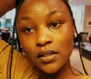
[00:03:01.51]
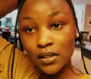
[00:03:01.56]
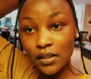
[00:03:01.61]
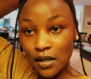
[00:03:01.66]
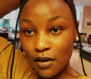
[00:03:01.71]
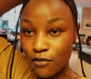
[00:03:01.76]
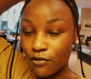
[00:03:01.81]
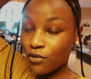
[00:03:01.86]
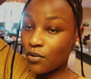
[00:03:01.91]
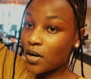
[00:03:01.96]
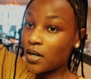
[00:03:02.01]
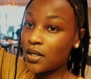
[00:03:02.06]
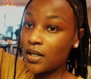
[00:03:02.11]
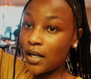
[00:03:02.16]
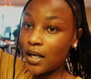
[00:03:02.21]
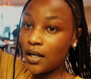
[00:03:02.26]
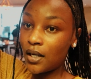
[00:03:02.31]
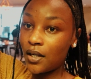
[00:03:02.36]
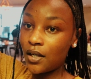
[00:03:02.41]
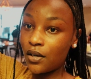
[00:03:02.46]
just have one
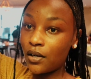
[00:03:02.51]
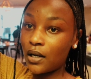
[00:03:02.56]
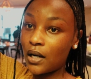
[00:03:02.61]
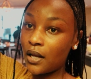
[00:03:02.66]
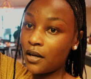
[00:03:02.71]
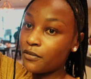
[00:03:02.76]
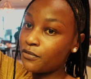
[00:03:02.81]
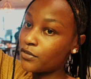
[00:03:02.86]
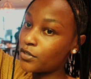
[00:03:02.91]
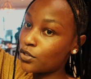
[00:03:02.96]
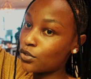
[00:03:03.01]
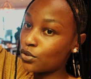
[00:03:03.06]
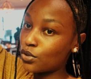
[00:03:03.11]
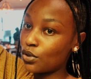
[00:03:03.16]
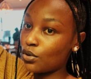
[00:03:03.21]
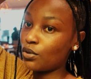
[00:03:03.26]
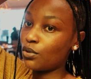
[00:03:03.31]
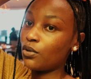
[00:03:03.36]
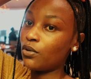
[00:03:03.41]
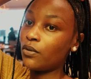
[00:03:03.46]
day here left,
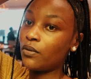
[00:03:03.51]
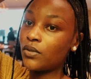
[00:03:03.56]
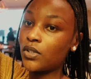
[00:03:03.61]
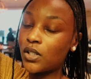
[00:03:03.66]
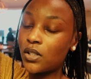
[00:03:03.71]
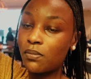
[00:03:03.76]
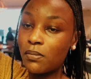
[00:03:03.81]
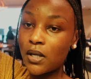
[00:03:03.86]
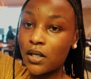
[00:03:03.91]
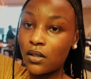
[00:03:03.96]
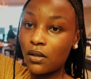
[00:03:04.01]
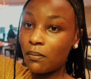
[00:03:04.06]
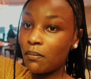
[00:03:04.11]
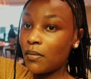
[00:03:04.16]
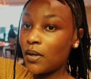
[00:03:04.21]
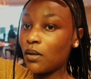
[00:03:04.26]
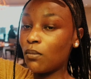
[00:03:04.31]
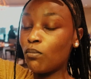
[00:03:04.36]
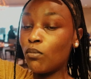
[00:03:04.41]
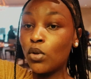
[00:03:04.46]
so just make the
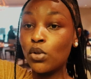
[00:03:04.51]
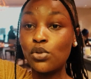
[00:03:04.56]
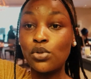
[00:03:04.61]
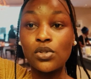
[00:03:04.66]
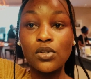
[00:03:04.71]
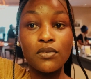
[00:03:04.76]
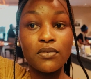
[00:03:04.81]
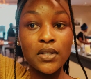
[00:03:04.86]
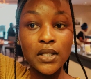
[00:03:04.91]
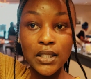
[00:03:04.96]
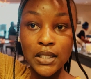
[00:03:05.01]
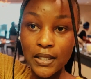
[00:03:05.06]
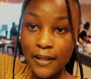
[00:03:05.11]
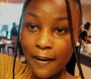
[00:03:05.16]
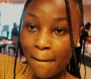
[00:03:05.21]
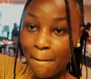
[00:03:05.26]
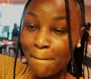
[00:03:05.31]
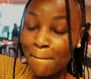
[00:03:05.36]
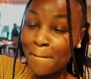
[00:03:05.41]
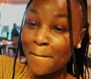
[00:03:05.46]
most of it.
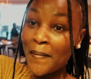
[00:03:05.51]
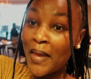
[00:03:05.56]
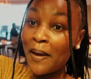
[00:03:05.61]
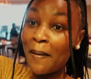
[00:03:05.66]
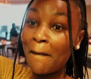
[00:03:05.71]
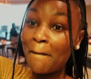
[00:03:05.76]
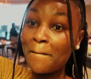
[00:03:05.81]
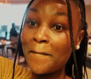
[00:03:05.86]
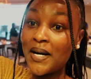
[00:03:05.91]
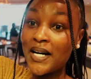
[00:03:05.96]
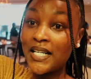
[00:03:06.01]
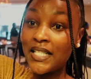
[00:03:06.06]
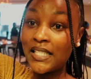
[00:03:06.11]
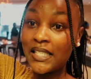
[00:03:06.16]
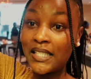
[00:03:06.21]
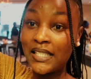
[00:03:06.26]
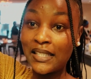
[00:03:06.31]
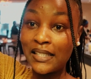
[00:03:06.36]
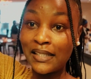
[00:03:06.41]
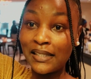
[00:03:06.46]
But
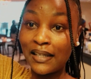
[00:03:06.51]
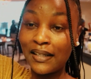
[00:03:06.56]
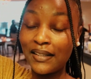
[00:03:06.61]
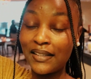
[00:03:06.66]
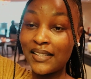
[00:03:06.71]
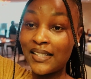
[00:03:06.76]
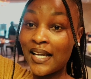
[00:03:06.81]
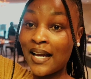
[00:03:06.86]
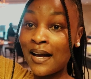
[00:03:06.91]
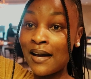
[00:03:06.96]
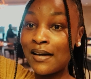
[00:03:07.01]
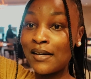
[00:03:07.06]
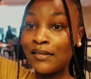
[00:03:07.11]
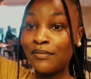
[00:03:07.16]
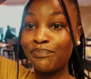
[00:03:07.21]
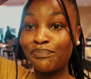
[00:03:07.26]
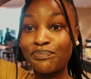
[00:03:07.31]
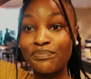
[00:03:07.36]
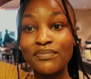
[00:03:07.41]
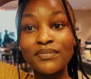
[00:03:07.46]
yeah,
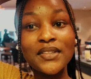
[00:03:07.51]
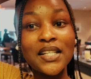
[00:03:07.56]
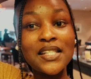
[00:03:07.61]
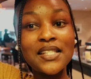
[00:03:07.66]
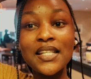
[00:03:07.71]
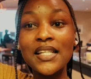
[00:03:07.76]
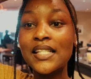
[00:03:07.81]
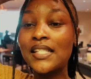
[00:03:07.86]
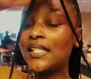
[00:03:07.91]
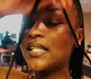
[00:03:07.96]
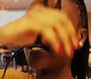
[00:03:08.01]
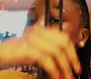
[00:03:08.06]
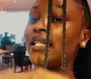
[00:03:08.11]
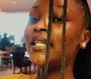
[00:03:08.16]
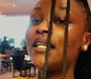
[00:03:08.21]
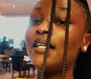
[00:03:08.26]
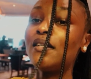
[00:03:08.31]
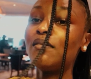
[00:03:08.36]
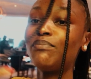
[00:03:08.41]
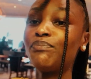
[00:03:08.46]
it's
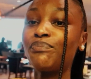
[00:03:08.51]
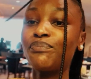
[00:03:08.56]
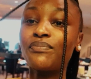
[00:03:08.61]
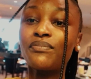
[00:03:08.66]
exciting.